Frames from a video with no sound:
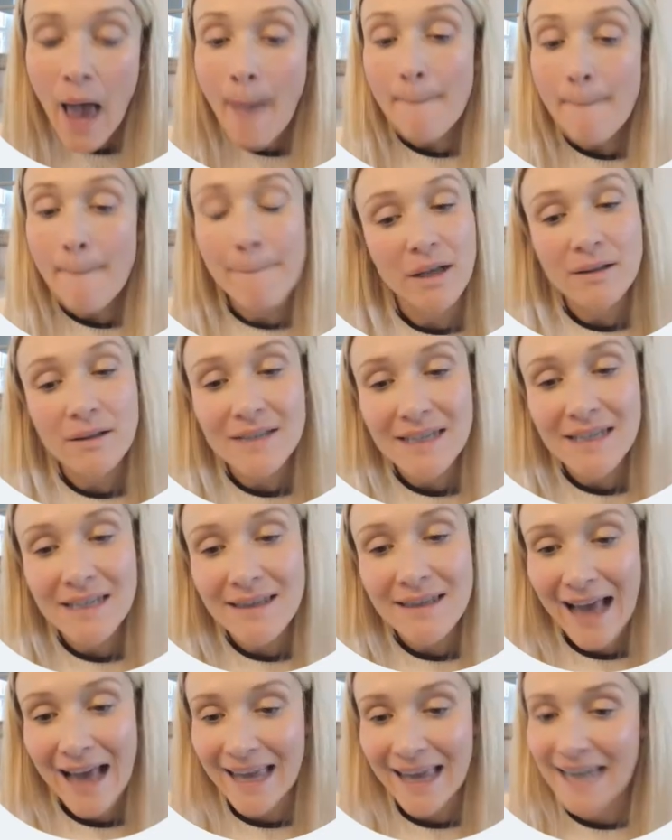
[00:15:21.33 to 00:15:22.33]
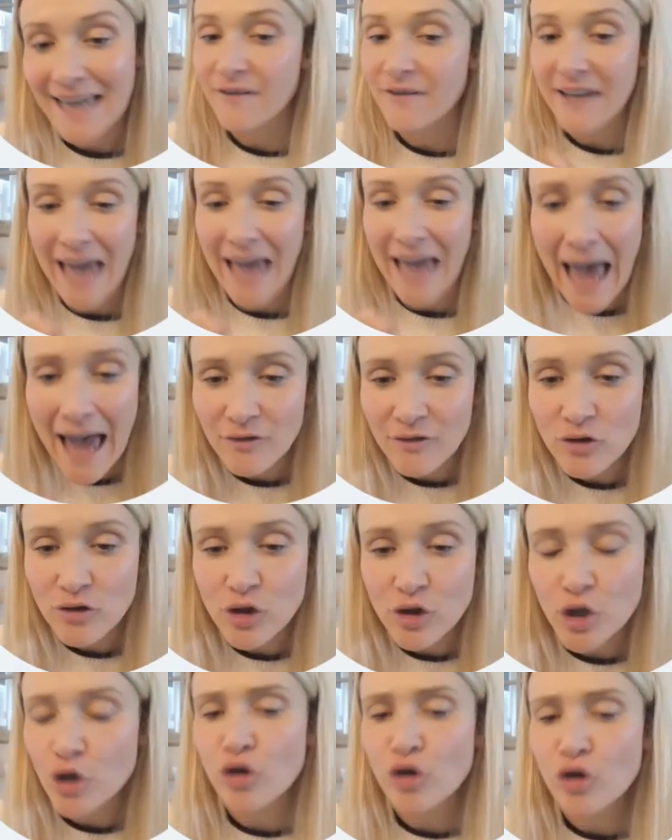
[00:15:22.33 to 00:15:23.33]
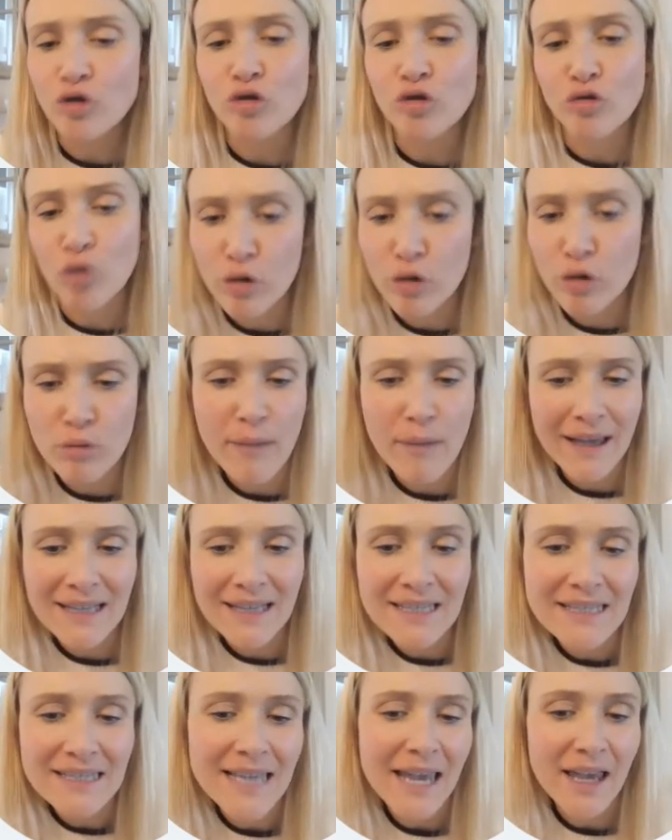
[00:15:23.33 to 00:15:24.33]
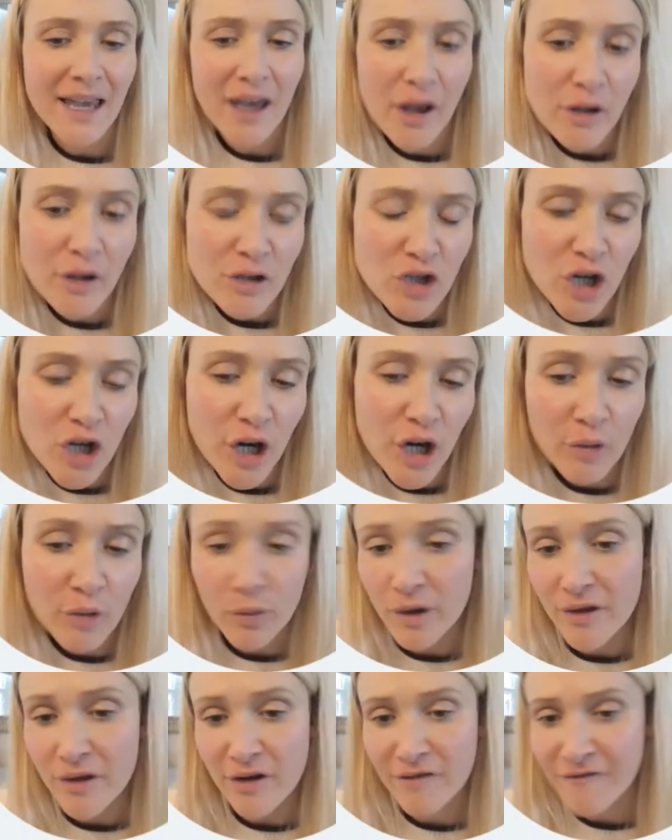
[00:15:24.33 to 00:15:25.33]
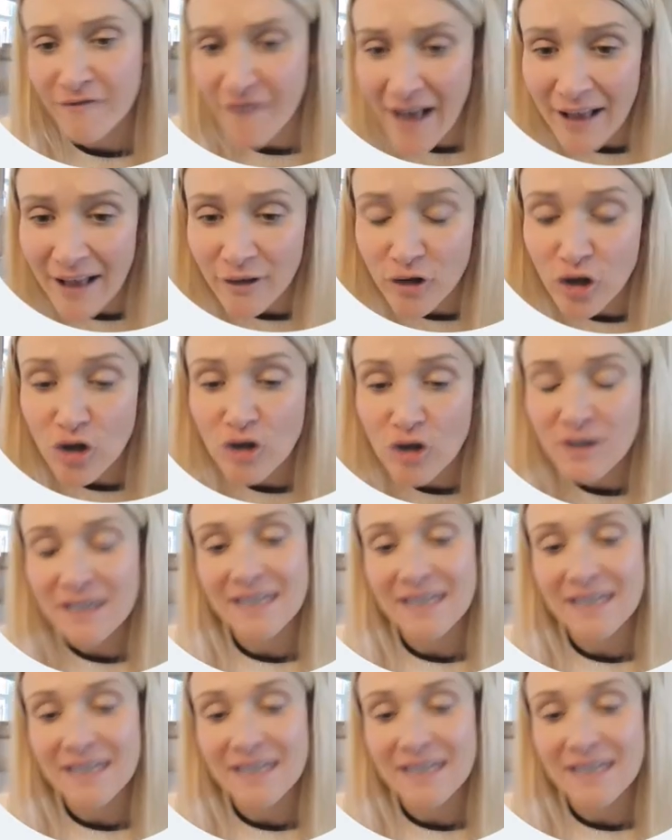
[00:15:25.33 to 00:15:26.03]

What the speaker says: building that kind of can-do growth mindset culture where they're valued,